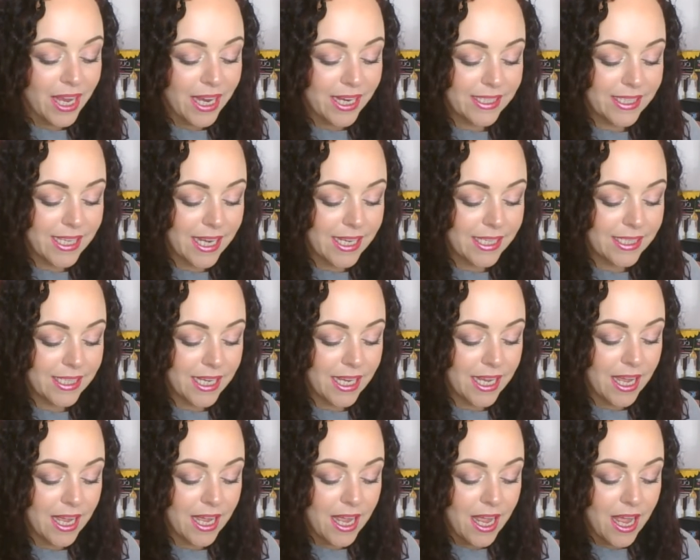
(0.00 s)
It says
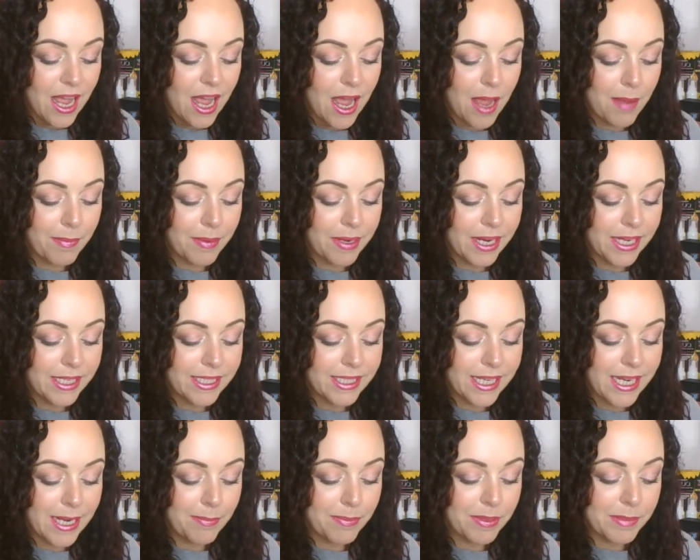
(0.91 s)
here,
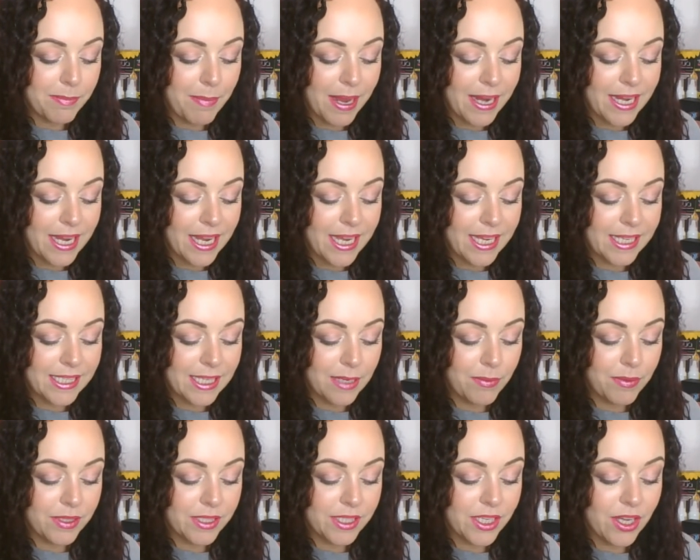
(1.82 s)
glitter lips made
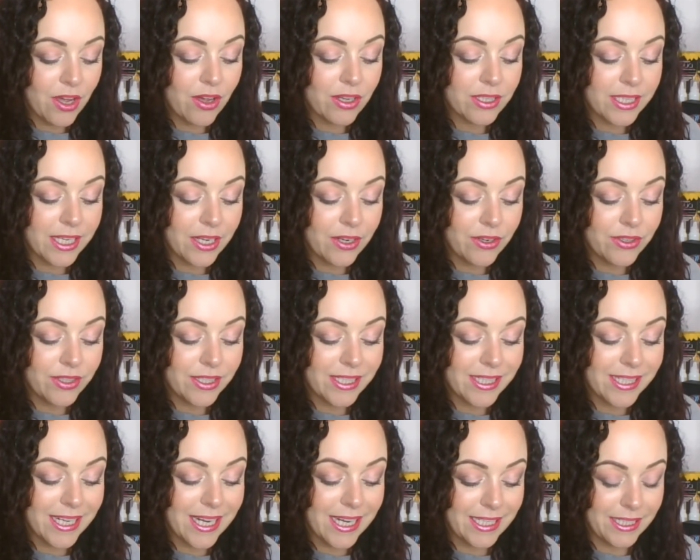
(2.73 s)
easy with Ciate
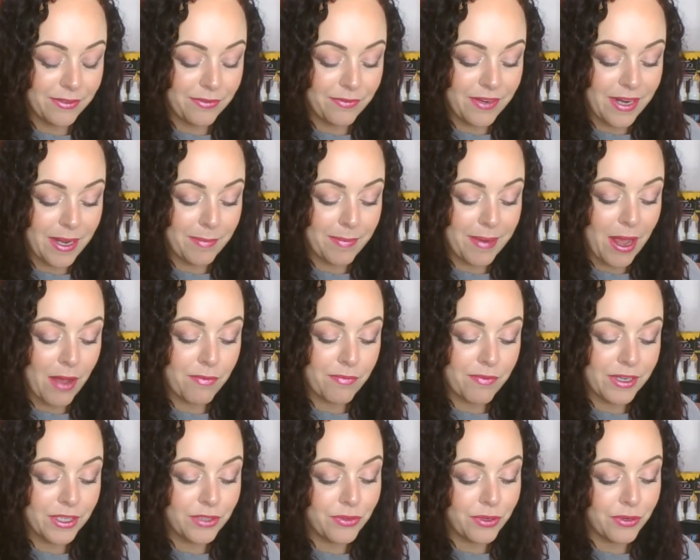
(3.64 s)
London's glitter flip, now
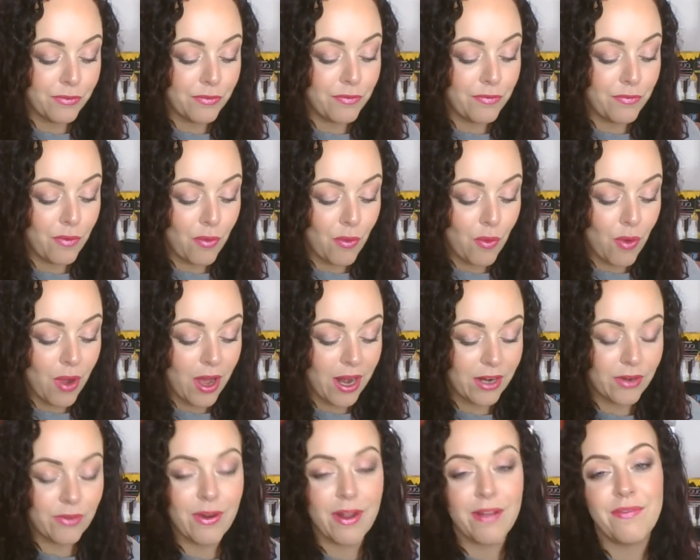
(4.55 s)
featuring four
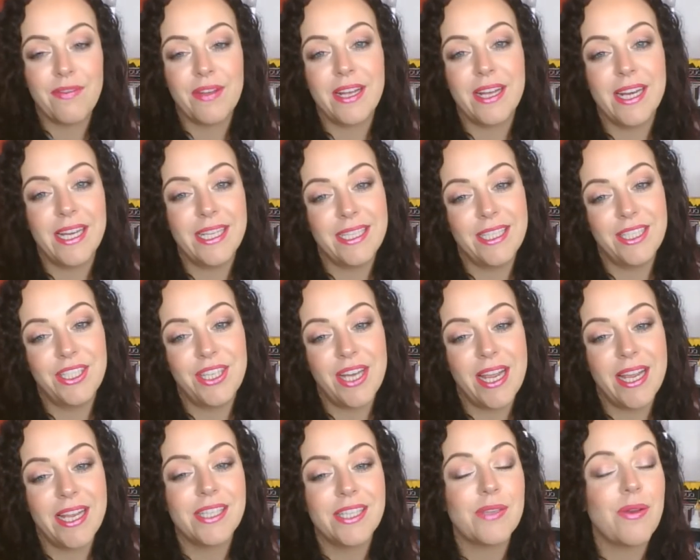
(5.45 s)
holographic glitter
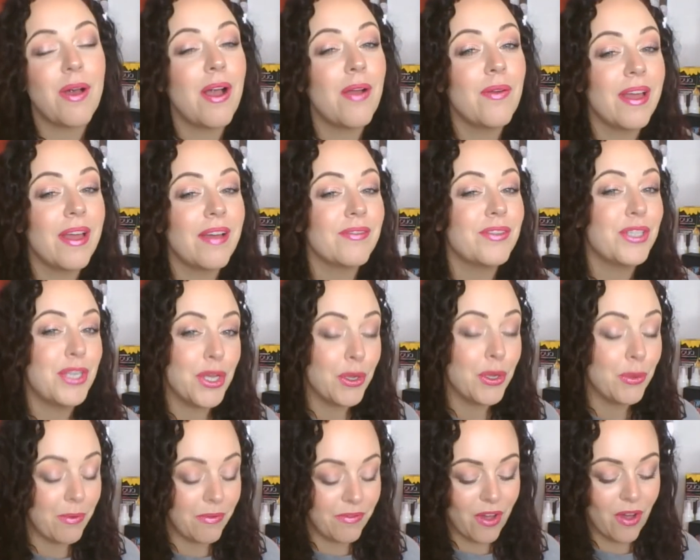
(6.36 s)
shades. So I only have
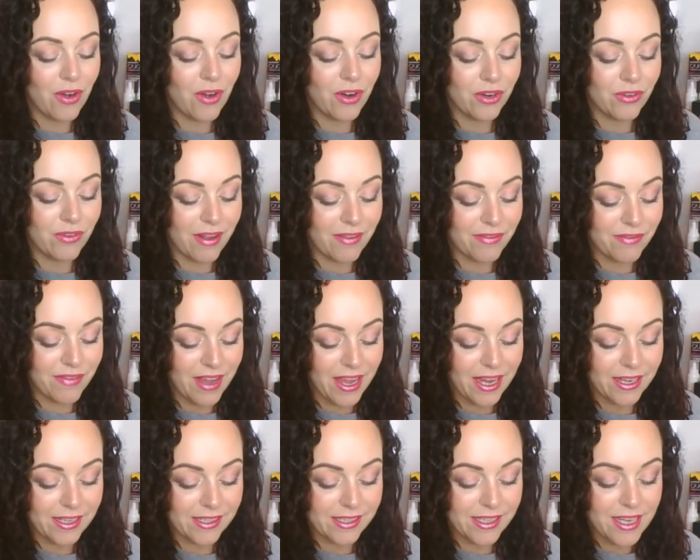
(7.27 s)
two of the
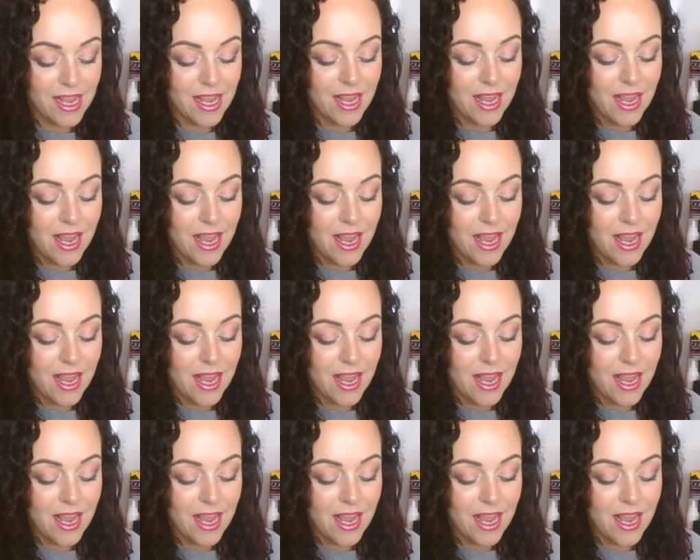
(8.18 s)
holographics.